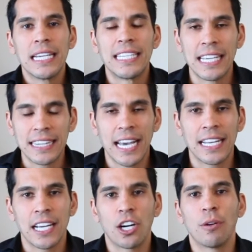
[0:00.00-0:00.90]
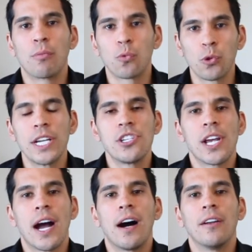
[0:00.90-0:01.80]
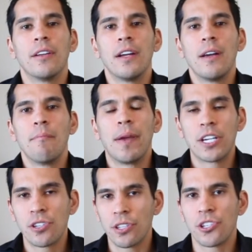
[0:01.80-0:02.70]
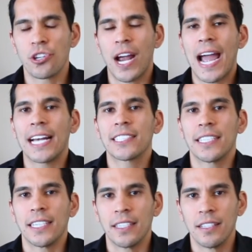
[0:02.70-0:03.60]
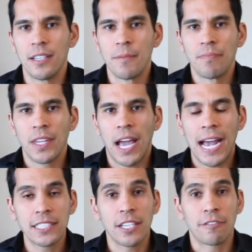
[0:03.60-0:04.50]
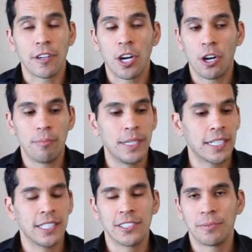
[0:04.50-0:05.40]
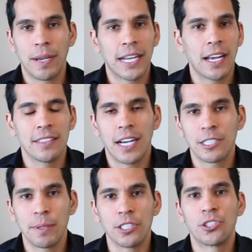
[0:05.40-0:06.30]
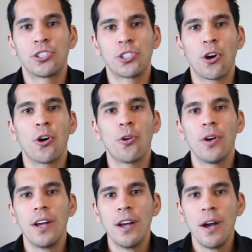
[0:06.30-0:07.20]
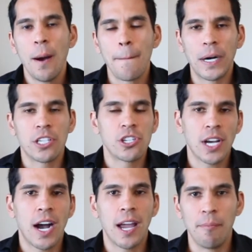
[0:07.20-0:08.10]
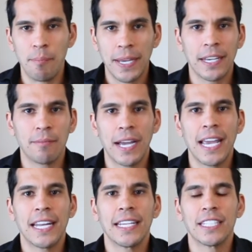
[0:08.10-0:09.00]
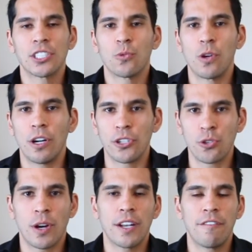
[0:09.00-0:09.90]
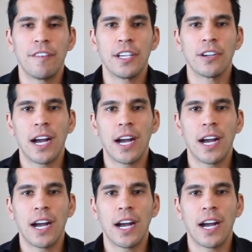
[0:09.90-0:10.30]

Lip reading: Get that help, reach out, make sure that you're asking for help, because man, I spent so much time banging my head against the wall trying to figure